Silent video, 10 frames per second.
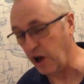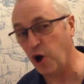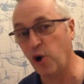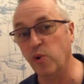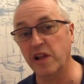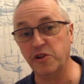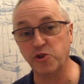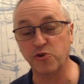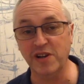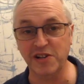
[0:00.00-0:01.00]
holy
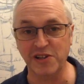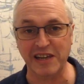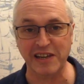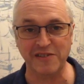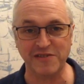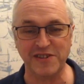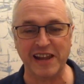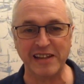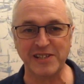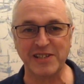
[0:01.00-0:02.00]
trinity of
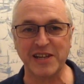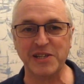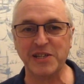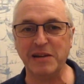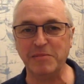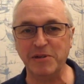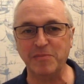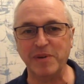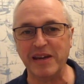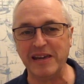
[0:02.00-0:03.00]
scents seem to
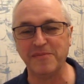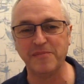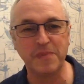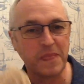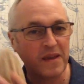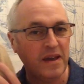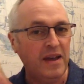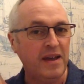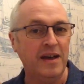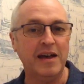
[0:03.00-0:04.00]
be
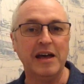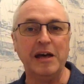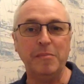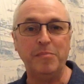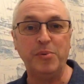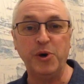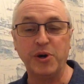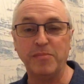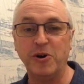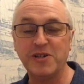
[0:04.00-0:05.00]

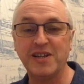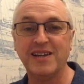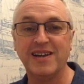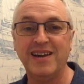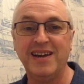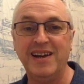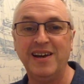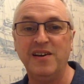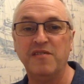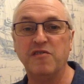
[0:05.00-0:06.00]
bergamot
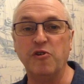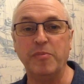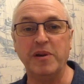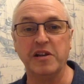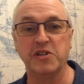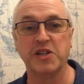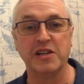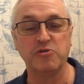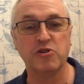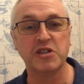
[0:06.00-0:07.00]
for a bit of
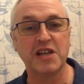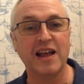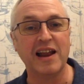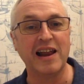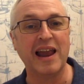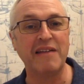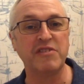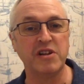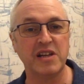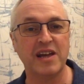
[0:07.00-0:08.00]
citrus,
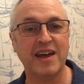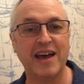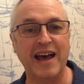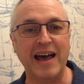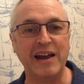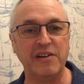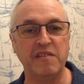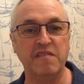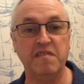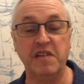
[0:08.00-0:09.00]
lavender and
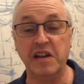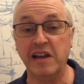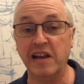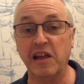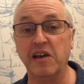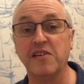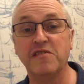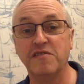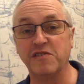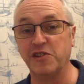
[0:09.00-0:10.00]
vanilla
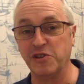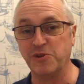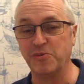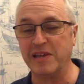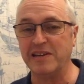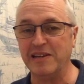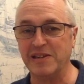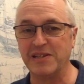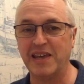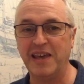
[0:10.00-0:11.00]
for the
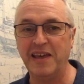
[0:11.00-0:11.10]
sweetness.